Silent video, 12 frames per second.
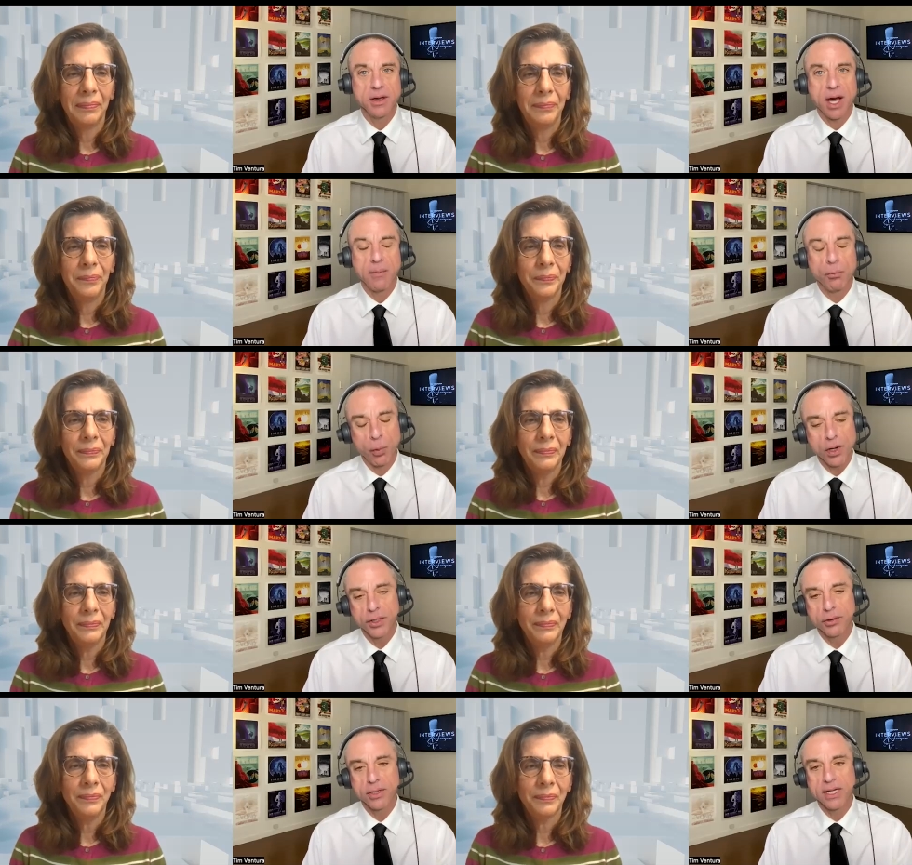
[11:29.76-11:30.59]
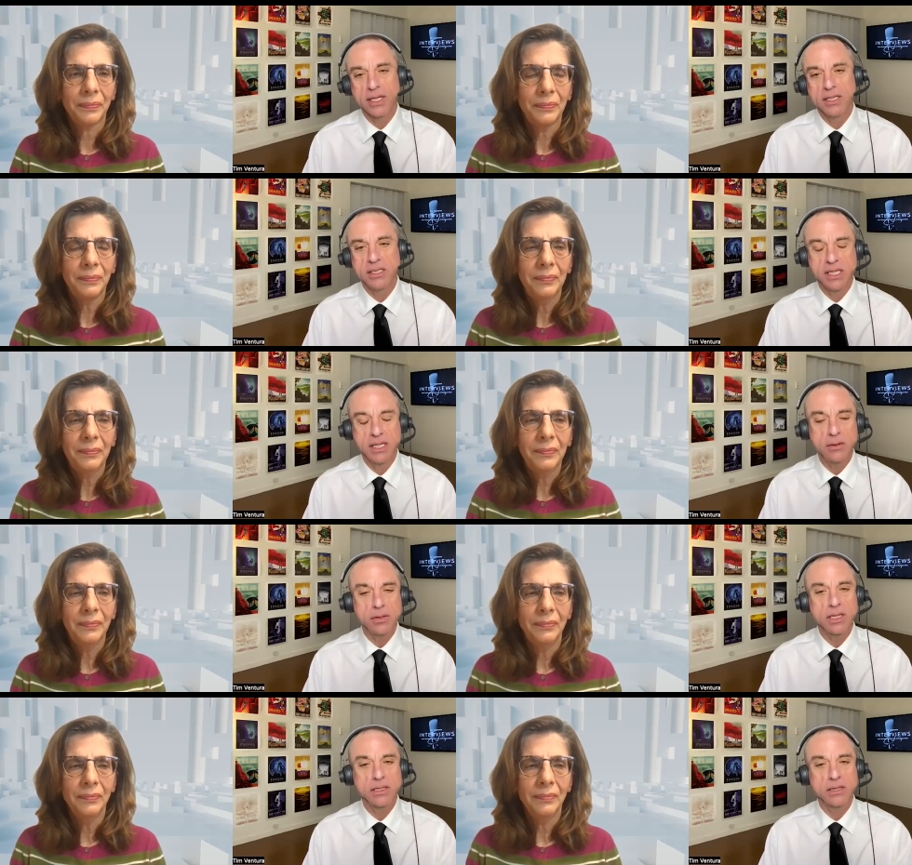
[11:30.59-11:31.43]
Speaker 1: I'm wondering, do you
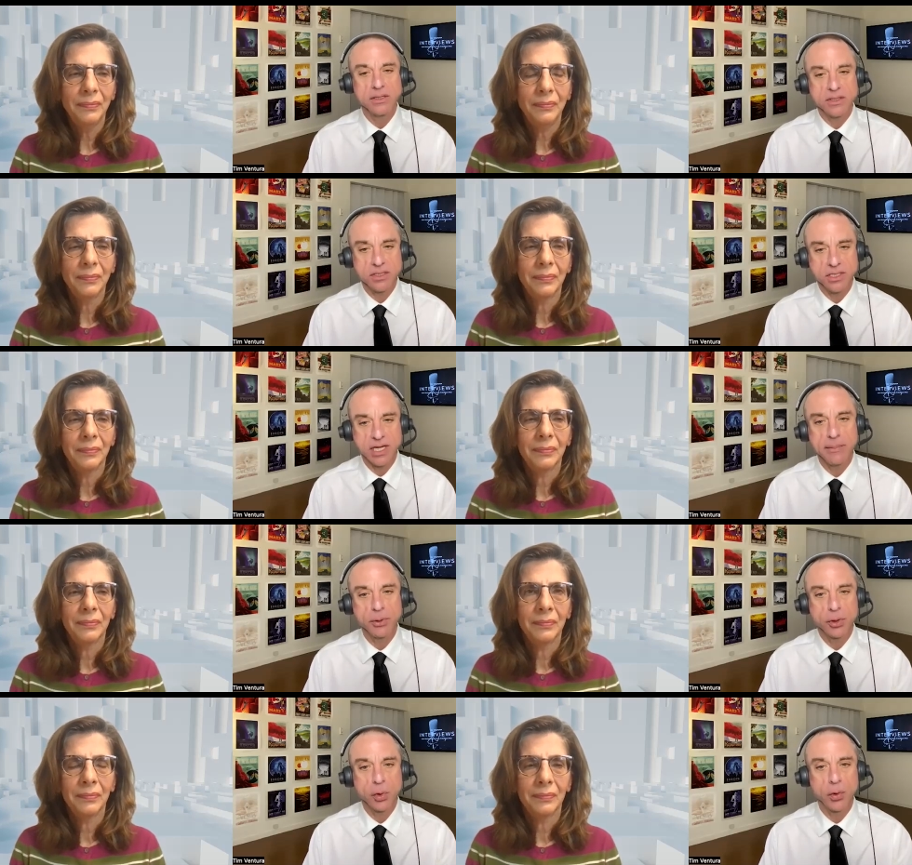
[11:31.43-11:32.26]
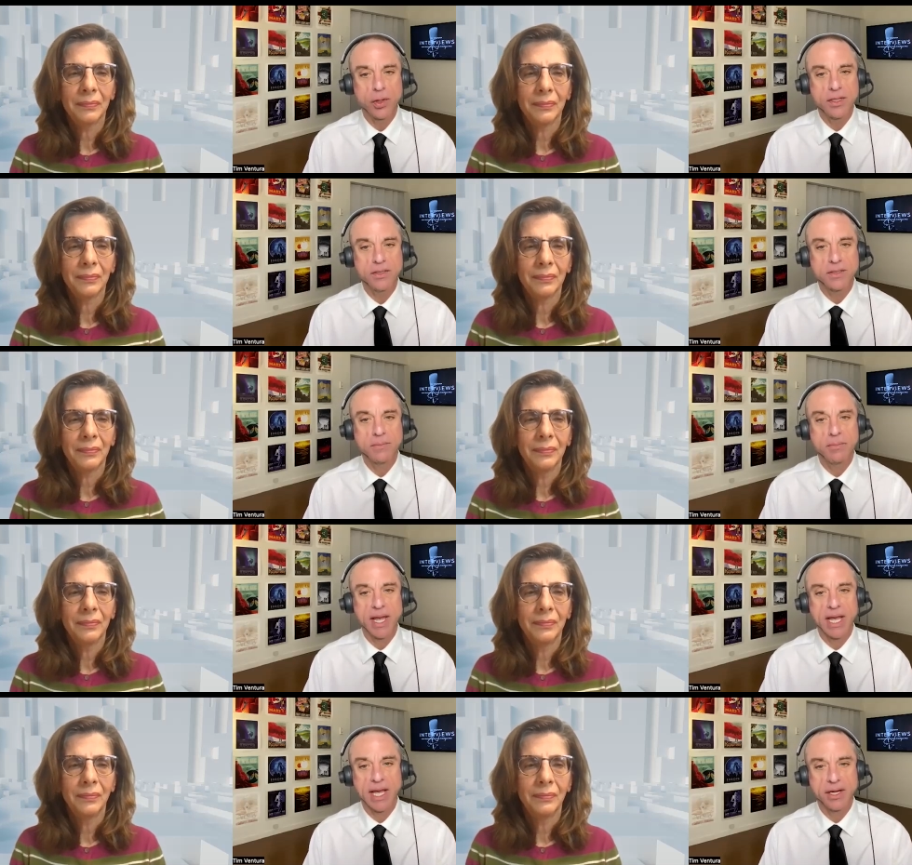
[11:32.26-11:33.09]
think that stablecoins
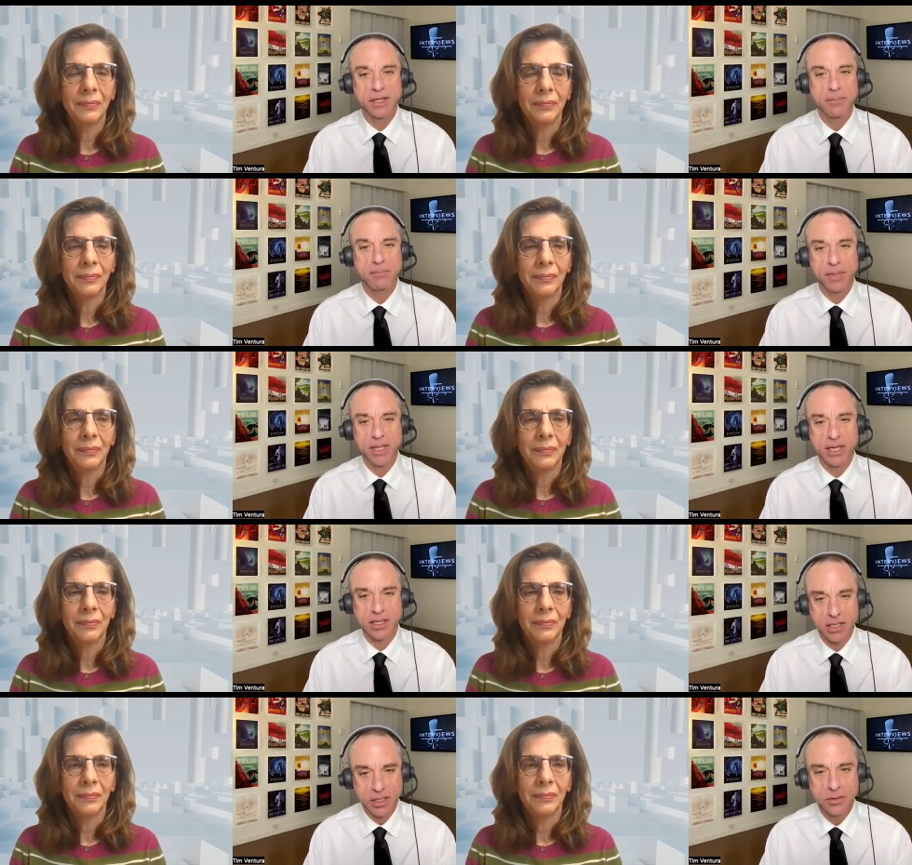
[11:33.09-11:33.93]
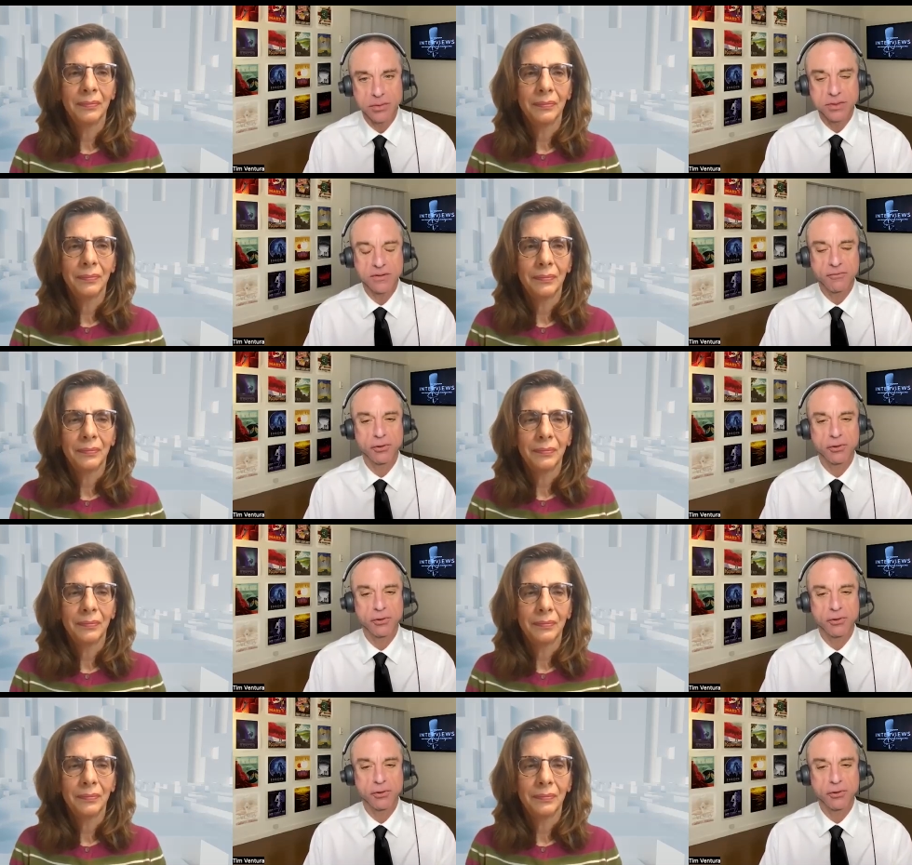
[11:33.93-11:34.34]
may end up being used